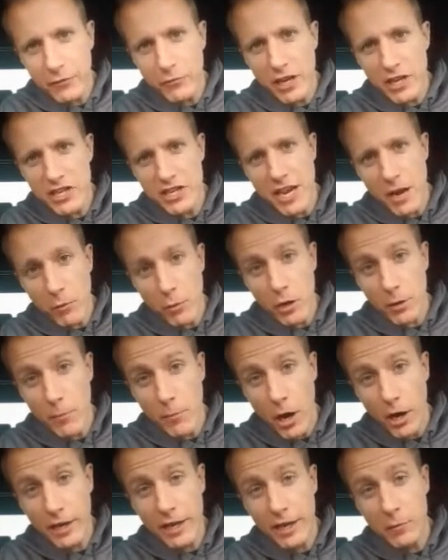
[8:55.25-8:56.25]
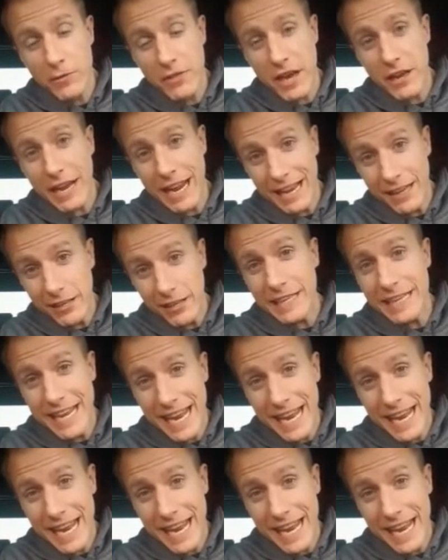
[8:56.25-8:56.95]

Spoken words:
Stinking Rich in Network Marketing without